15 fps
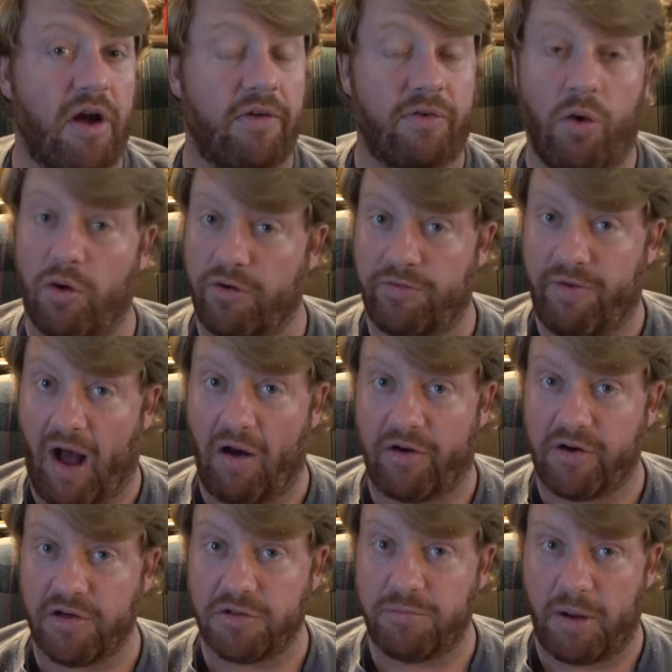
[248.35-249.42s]
of course,
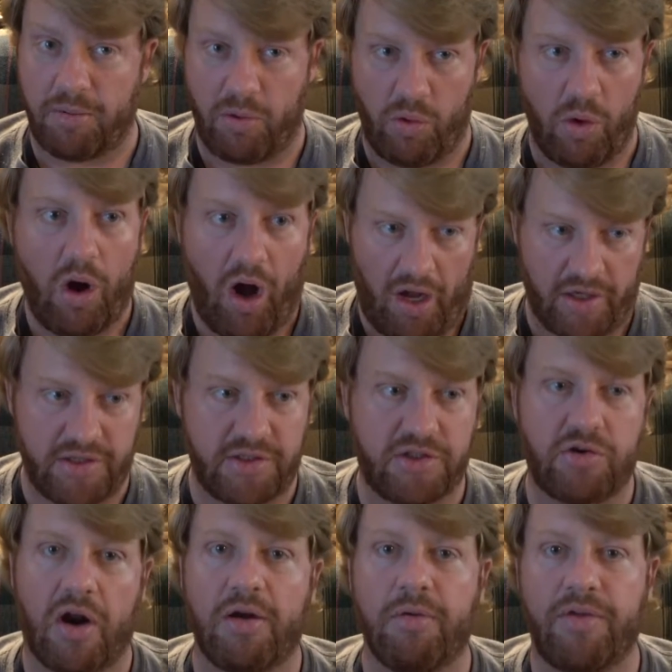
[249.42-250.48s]
falconers, people who hunt,
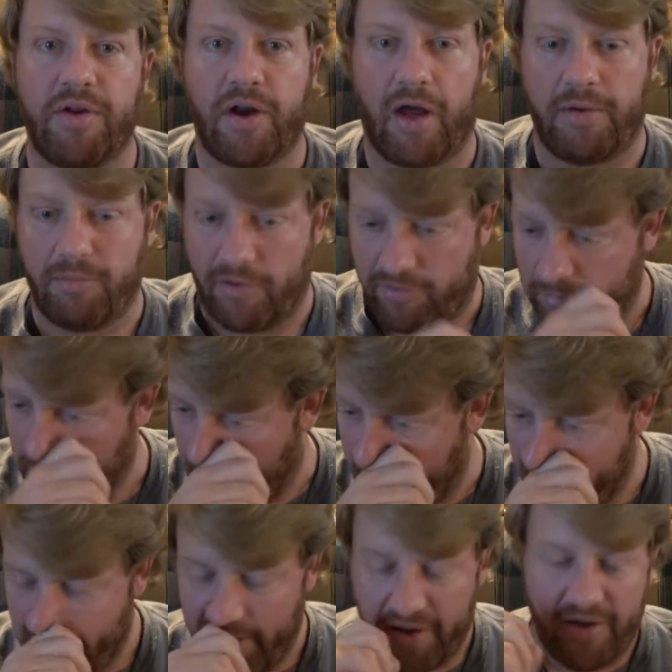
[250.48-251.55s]
train with, and hunt birds of prey.